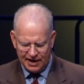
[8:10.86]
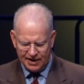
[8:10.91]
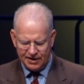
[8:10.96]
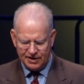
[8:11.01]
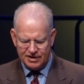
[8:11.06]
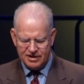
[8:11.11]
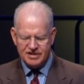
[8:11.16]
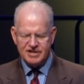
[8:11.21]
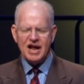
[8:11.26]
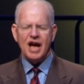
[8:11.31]

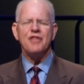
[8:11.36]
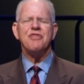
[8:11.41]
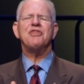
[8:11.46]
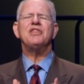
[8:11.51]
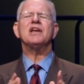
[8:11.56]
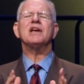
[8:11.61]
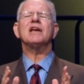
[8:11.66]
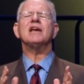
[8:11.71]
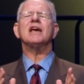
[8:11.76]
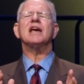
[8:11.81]

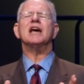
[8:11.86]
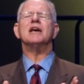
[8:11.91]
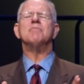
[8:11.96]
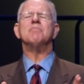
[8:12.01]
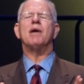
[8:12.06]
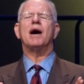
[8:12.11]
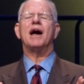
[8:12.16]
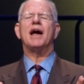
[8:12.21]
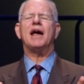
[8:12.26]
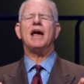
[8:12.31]
Nothing in
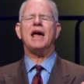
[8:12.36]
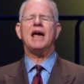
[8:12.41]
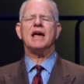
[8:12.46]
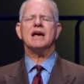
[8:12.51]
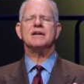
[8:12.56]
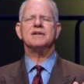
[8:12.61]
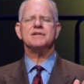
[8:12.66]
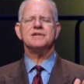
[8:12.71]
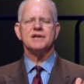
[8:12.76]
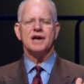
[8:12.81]
my
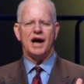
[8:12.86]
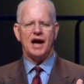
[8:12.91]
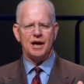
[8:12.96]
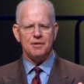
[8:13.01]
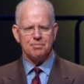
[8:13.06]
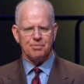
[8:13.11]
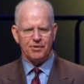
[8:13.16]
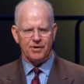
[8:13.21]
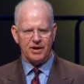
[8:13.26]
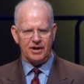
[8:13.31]
hand I
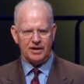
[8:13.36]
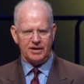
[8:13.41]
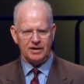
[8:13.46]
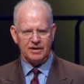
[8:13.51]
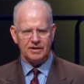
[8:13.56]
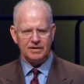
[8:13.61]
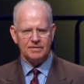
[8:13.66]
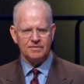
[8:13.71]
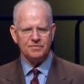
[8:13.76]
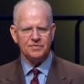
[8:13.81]
bring,
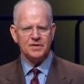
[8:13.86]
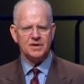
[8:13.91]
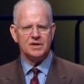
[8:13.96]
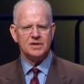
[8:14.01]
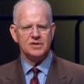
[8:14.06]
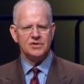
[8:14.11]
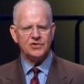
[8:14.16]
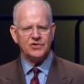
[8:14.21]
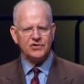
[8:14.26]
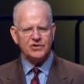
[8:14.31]

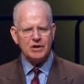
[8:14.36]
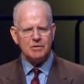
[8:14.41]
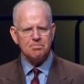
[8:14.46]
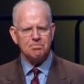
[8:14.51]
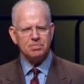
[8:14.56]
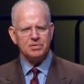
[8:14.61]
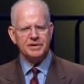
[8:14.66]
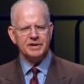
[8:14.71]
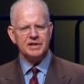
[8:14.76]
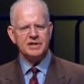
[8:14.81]

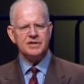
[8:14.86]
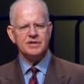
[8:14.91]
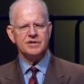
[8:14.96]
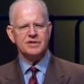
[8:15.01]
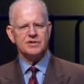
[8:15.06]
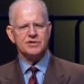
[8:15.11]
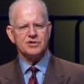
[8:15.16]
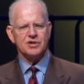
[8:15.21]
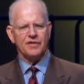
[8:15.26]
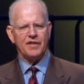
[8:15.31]
simply
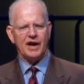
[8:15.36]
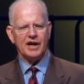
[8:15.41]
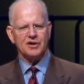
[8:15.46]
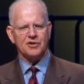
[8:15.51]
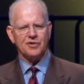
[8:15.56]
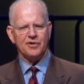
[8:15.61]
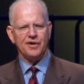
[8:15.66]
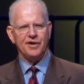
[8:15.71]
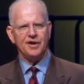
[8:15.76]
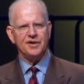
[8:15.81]
to thy
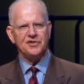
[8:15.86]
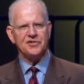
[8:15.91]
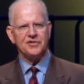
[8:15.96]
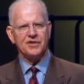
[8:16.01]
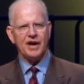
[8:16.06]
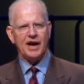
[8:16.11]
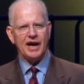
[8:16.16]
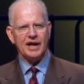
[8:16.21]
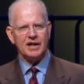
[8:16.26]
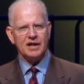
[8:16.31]
cross
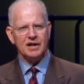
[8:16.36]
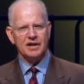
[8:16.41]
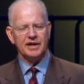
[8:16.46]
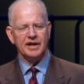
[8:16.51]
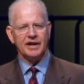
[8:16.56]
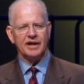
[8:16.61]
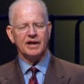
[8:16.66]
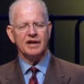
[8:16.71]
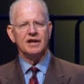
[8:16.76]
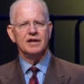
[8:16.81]
I
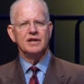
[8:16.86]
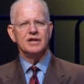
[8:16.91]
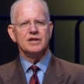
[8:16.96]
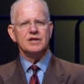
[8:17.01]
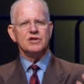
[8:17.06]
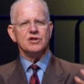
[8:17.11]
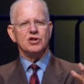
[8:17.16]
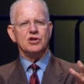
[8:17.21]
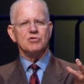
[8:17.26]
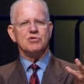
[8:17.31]
cling.
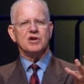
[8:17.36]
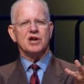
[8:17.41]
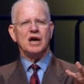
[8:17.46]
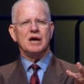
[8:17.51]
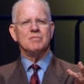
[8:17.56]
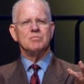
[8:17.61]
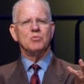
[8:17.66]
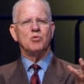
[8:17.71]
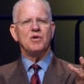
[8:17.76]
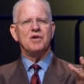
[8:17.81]
You
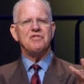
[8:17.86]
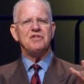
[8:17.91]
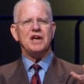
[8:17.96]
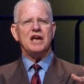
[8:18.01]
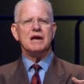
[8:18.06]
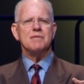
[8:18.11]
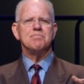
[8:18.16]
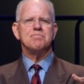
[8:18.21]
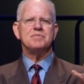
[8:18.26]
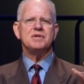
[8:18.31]
come with
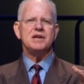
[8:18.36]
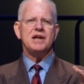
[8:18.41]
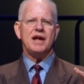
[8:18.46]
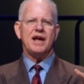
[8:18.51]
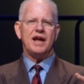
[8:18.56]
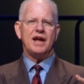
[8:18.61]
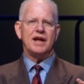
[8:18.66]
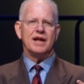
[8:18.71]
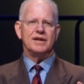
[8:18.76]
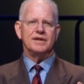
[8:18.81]
empty
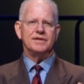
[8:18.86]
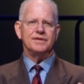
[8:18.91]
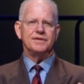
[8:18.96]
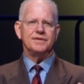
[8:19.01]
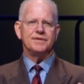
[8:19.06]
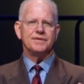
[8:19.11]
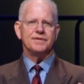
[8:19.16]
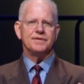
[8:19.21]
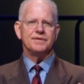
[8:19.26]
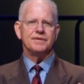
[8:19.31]

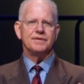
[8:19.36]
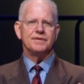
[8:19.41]
hands.